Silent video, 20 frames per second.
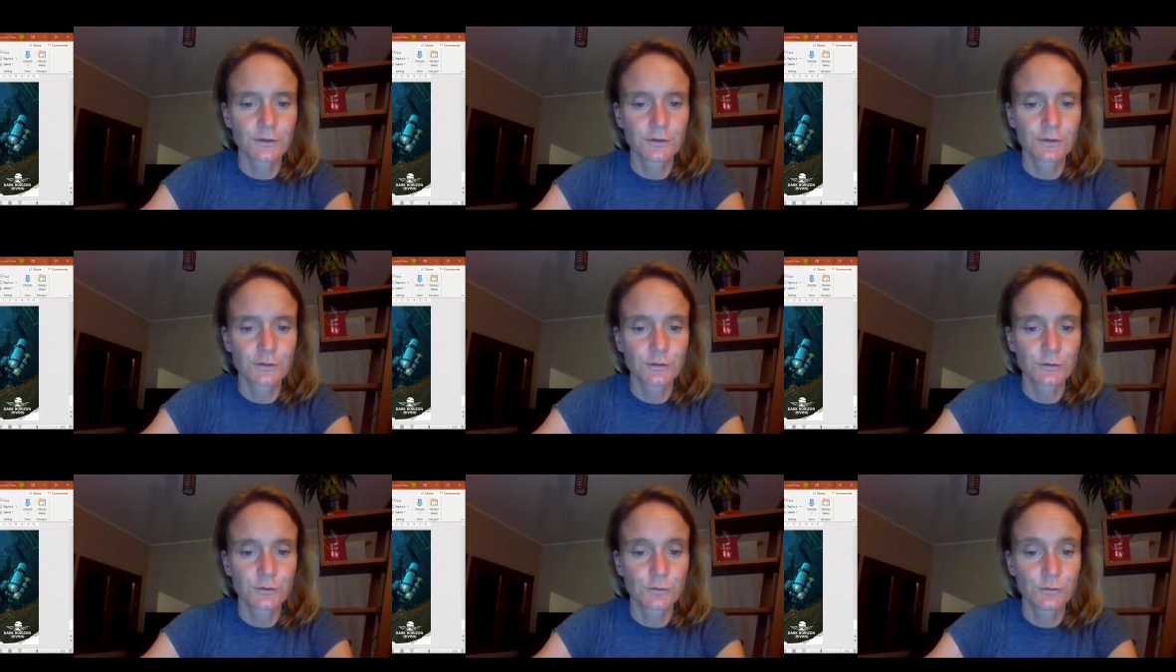
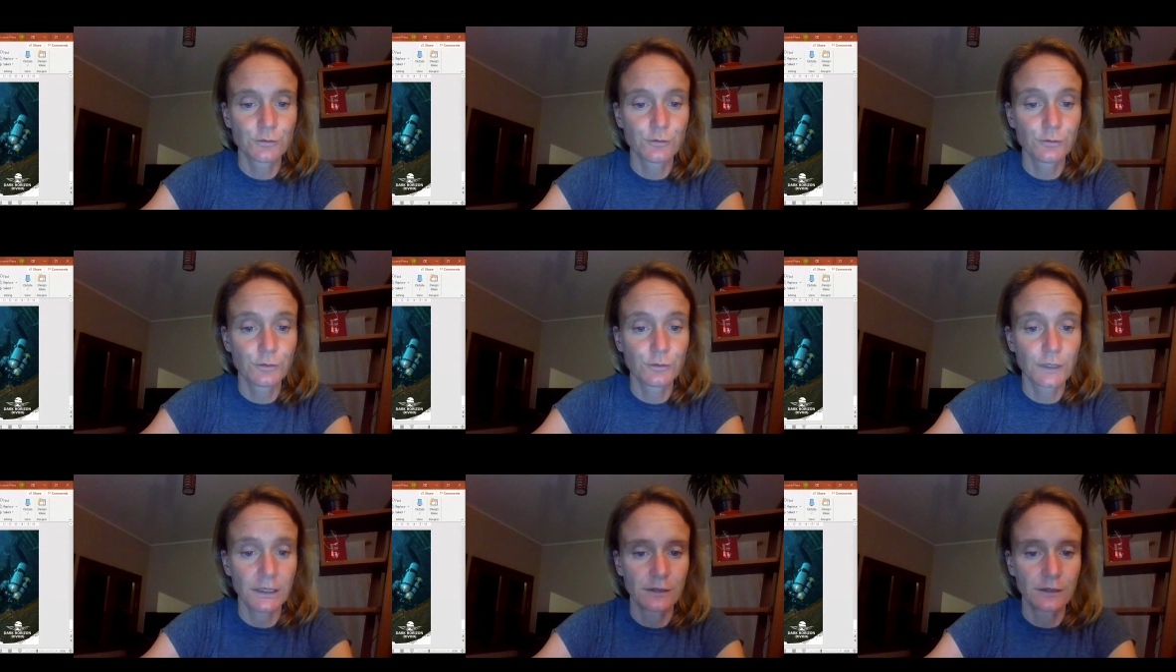
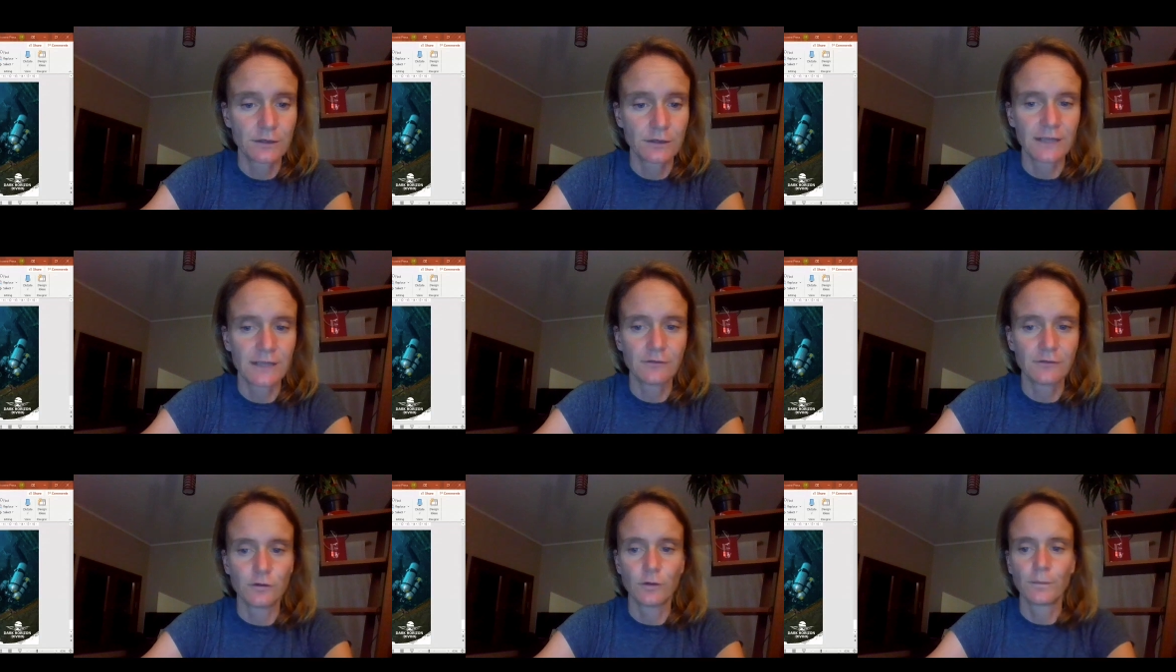to your
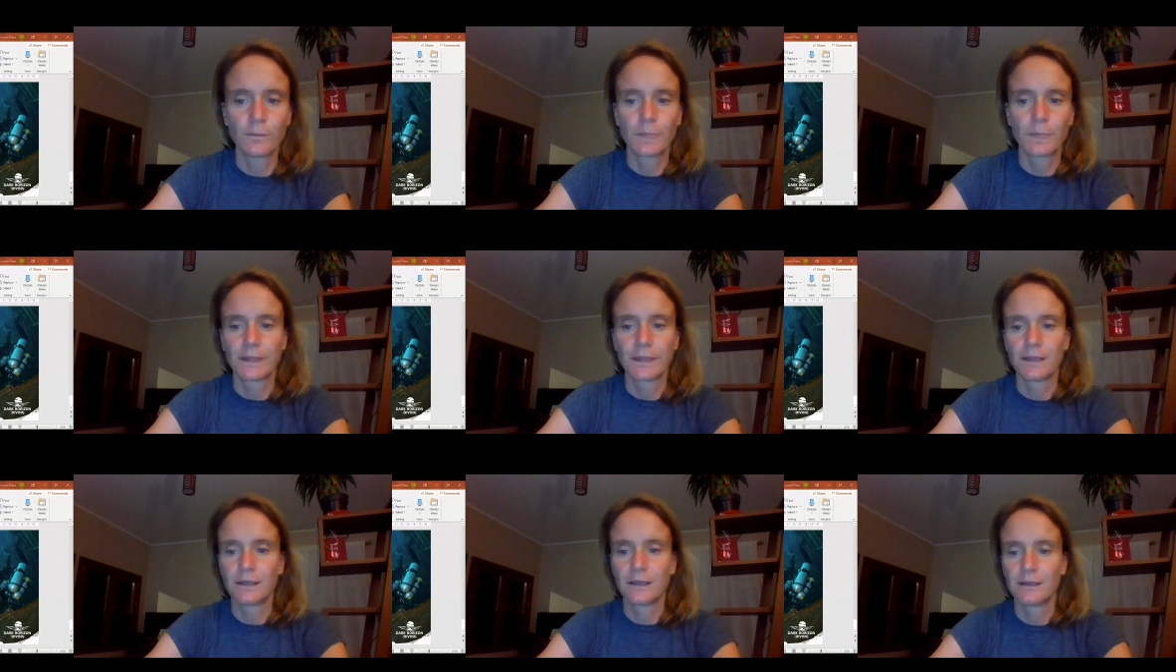navel.
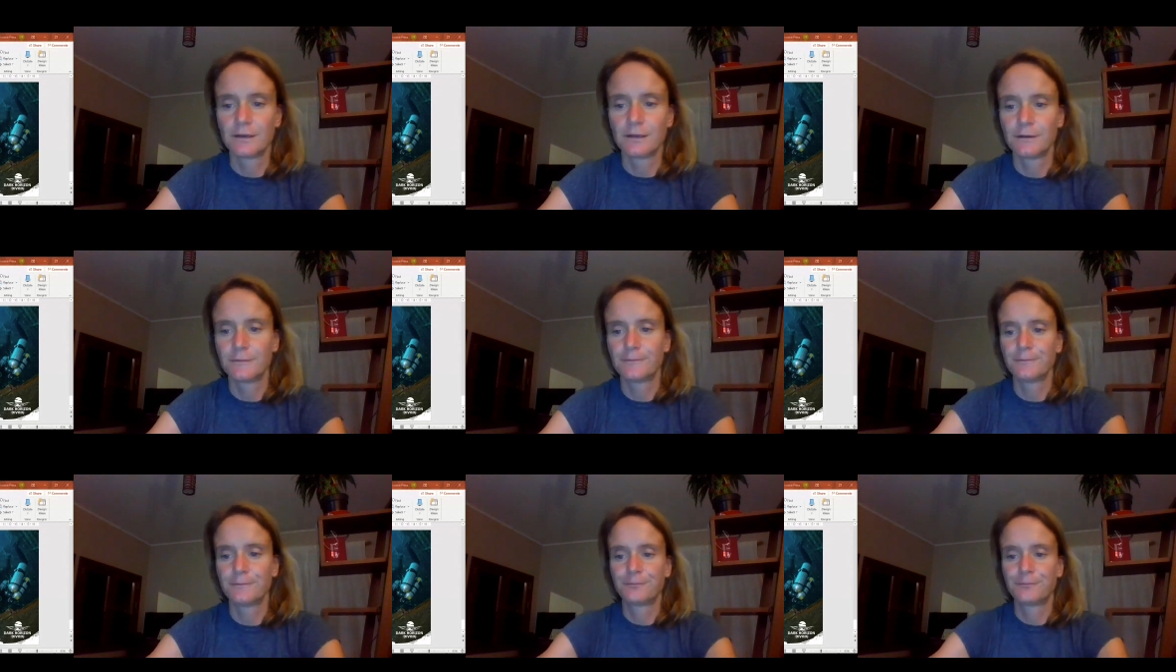
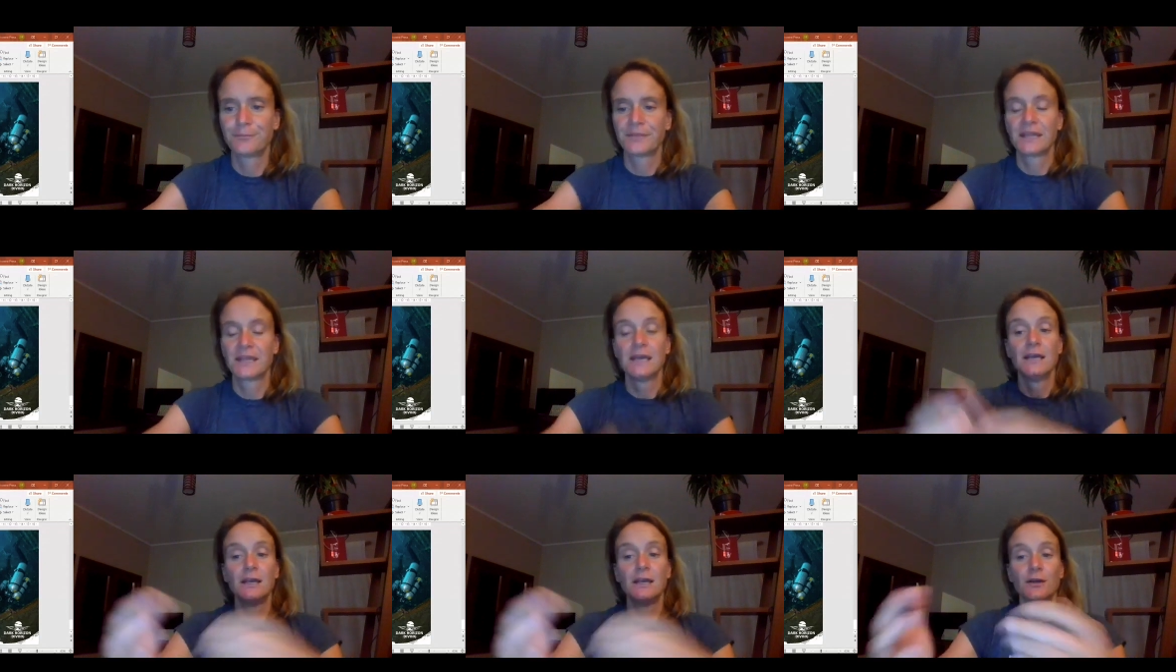The
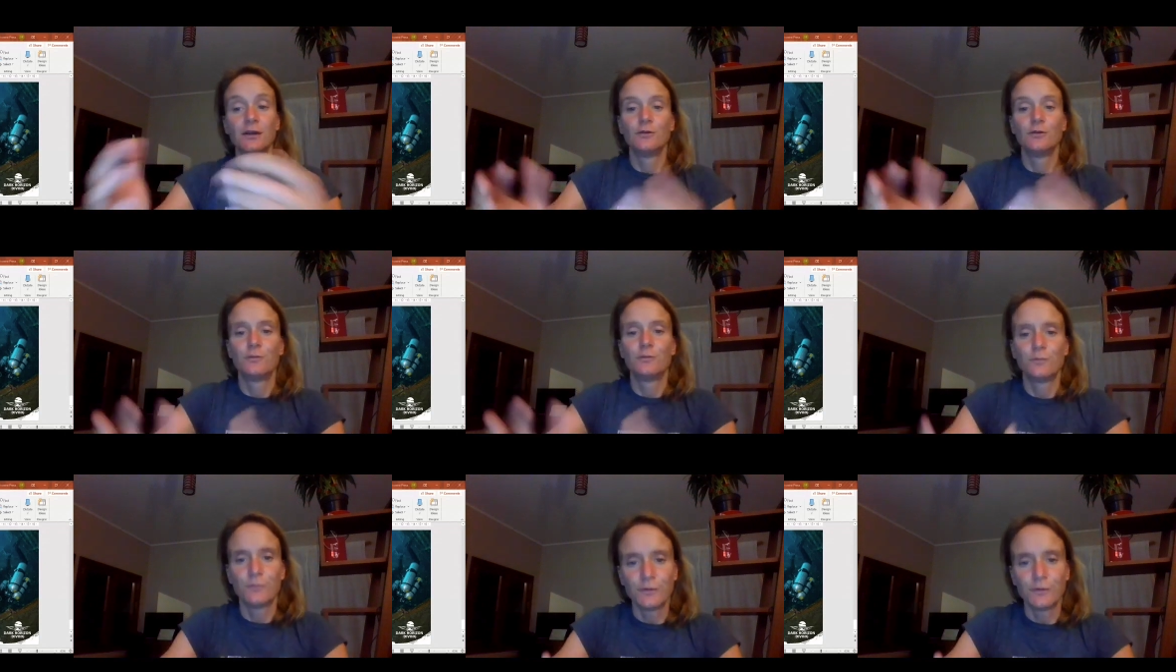
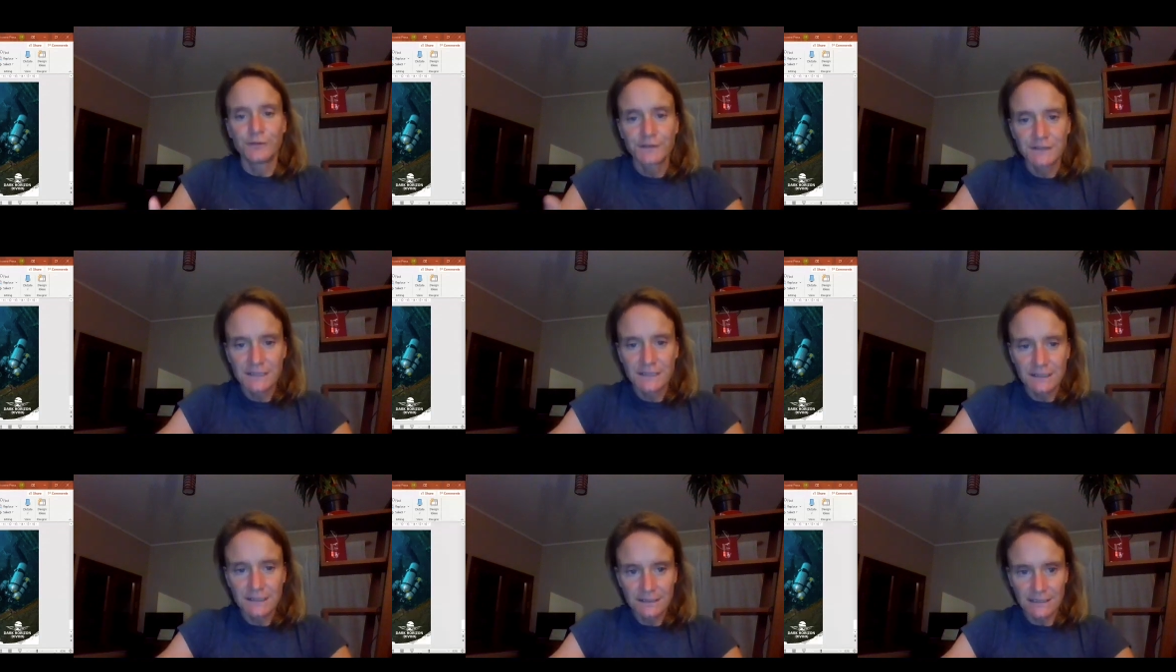
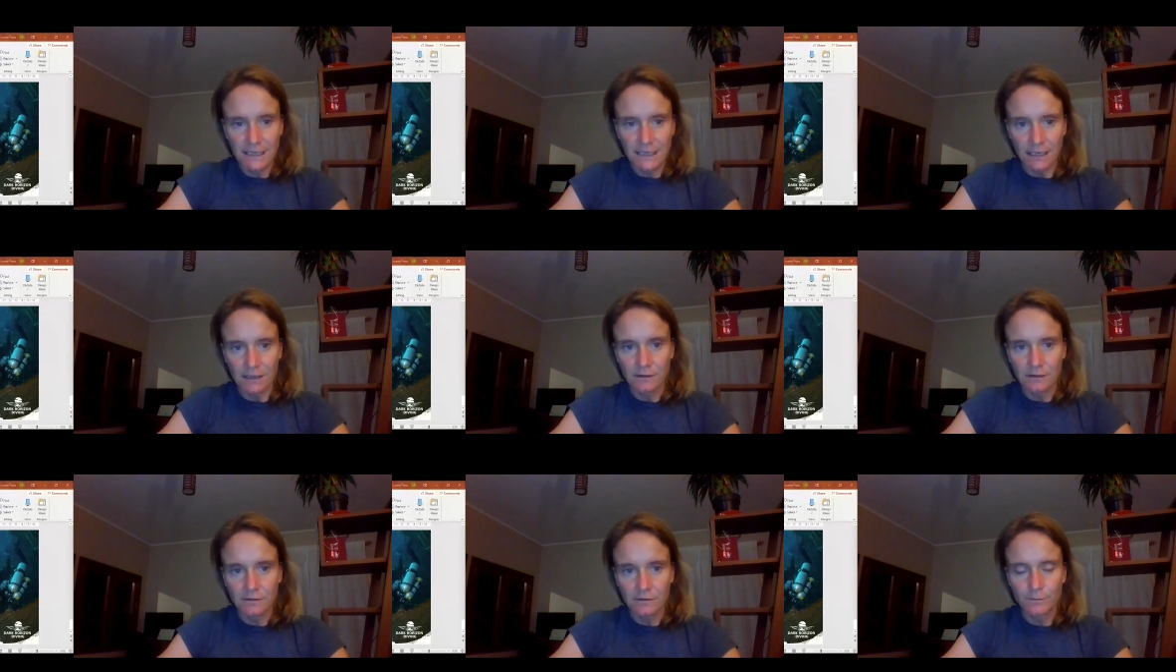steel
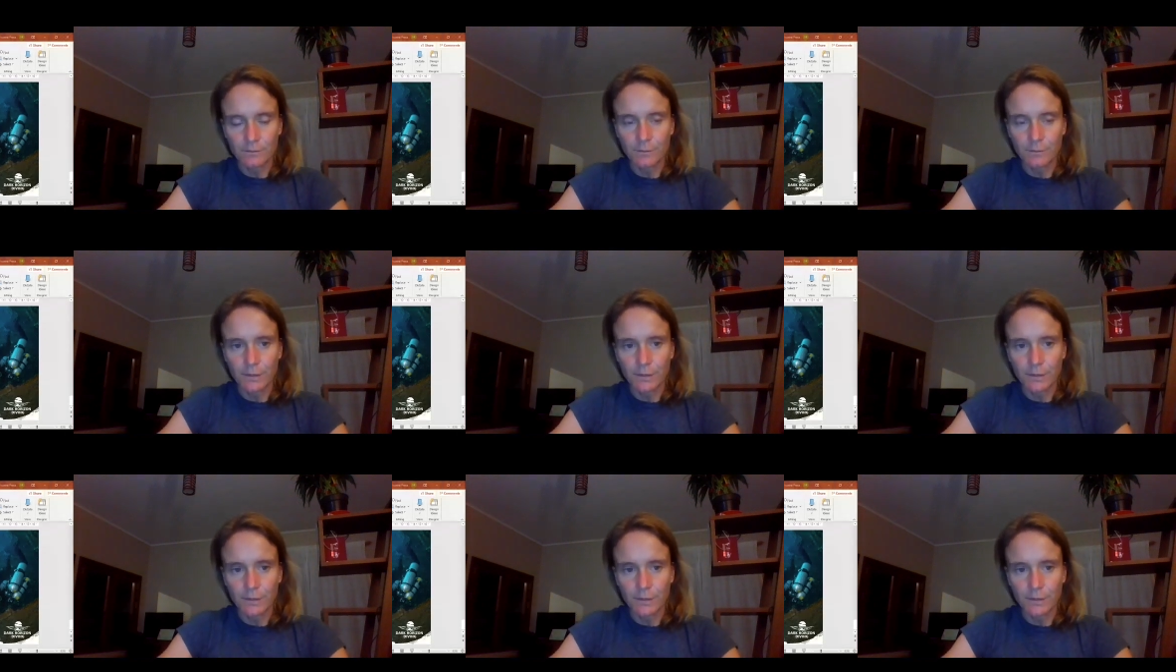tanks